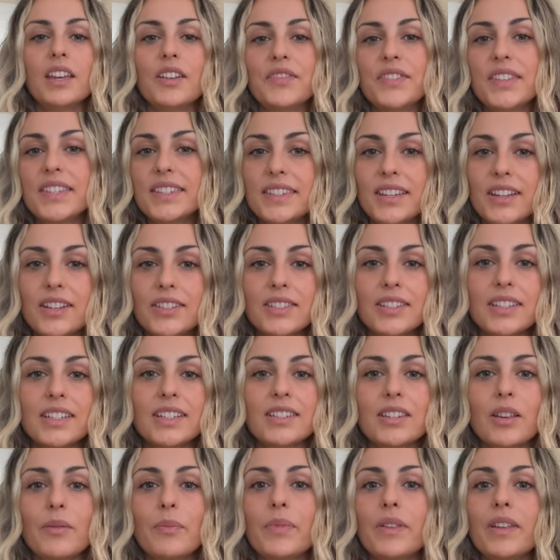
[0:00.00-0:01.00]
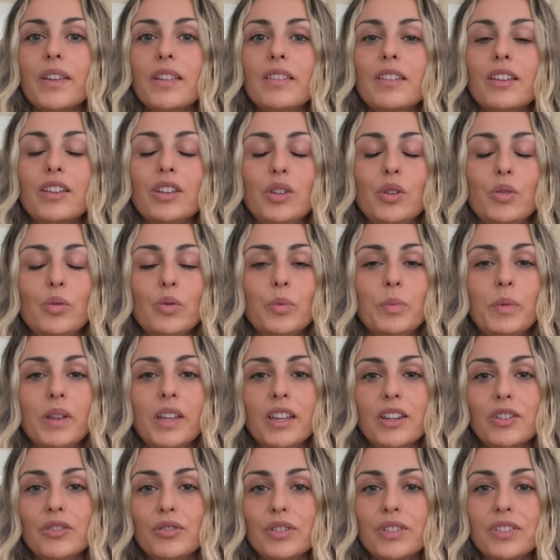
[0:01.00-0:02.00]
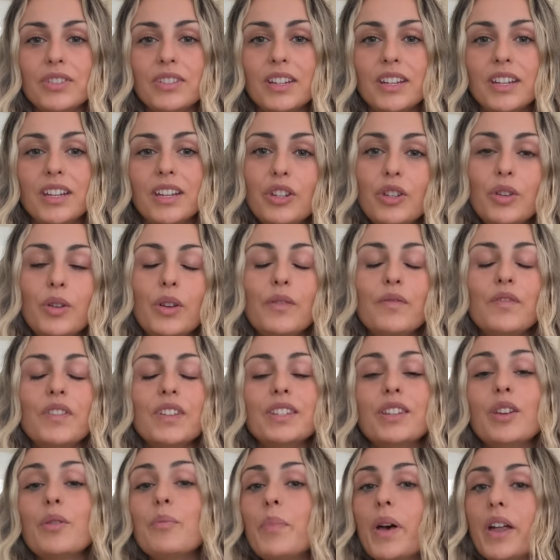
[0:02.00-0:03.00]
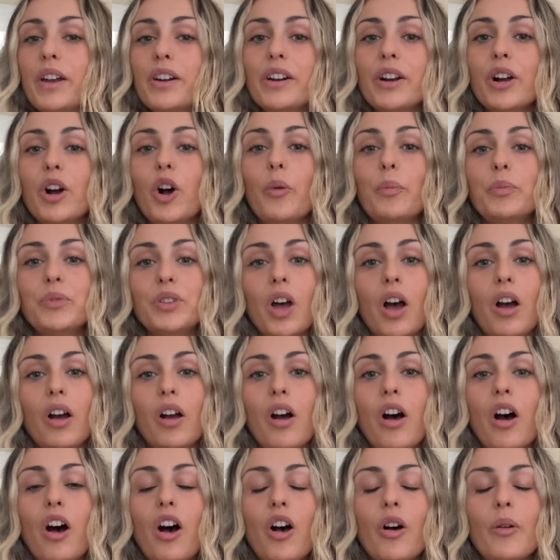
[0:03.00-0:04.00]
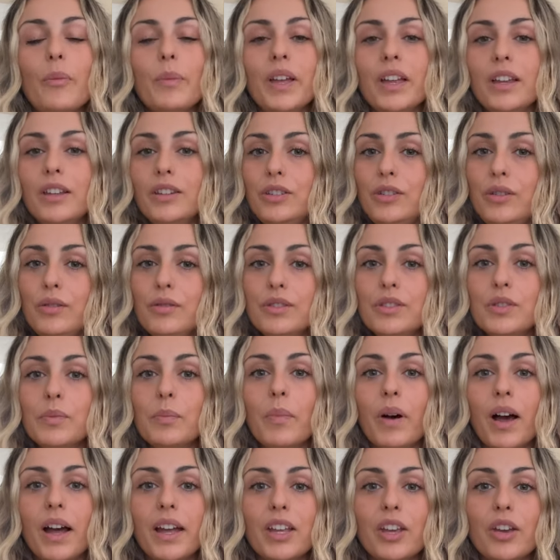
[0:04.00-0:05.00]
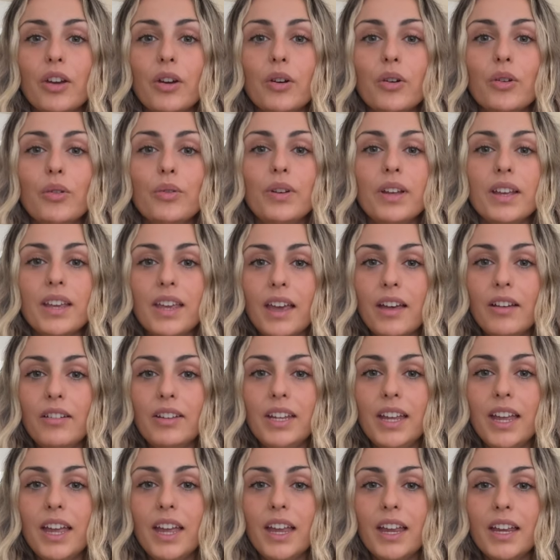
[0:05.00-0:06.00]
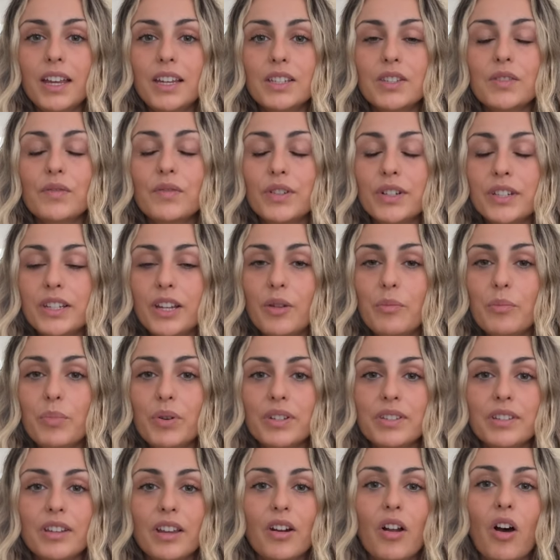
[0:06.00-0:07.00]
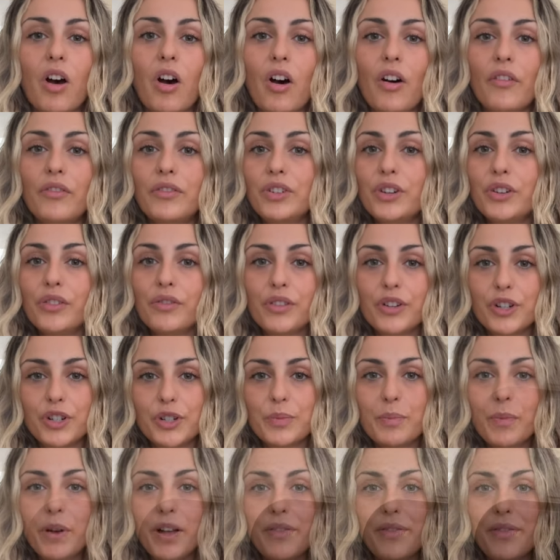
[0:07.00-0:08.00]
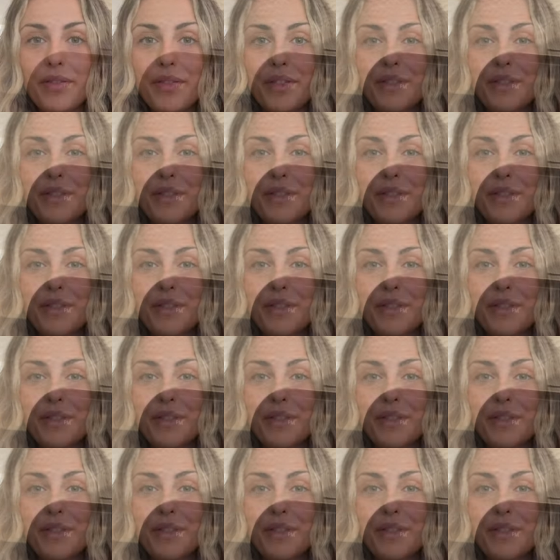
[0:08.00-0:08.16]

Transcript: If this sounds like something that you would be interested, you can visit betterhelp.com and use my code Kelly Hays for 10% off your first month.